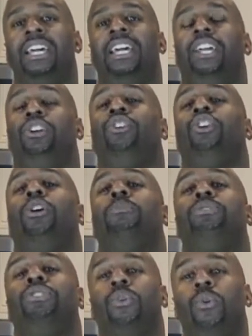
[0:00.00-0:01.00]
And you're gonna
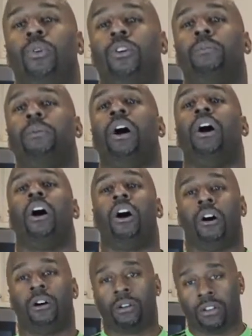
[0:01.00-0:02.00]
absorb
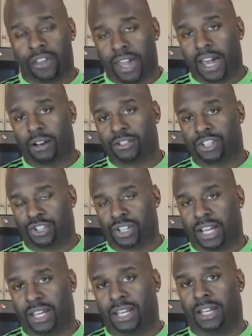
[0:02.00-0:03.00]
all of the calories that you're
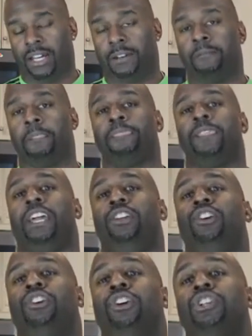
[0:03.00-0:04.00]
taking in, and
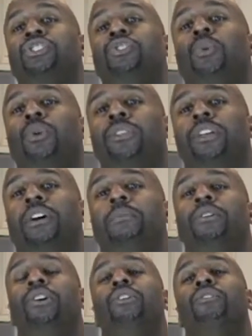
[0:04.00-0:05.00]
you're gonna store
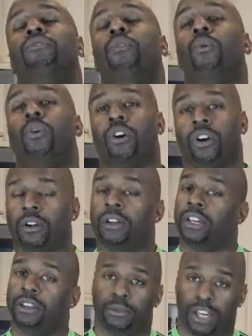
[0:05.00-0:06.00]
them for
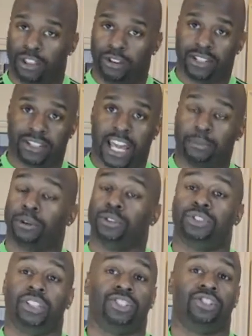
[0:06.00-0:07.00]
either as
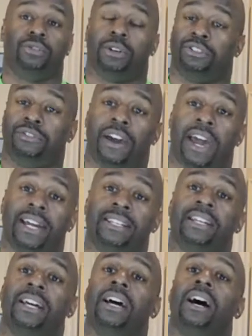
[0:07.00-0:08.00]
adipose tissue, as fat,
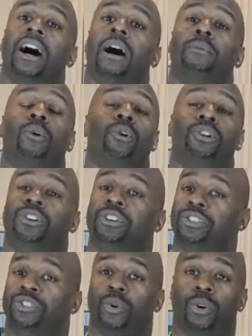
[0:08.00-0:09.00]
or you're
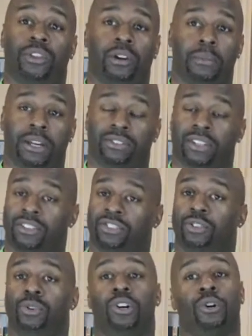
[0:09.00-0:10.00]
gonna store them as
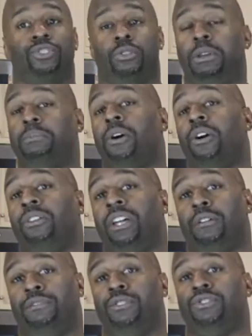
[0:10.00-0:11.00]
glucose to be burned at
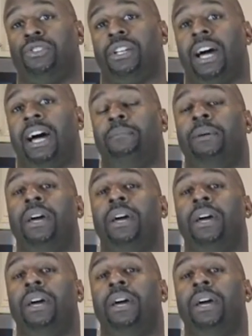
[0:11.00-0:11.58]
a future time.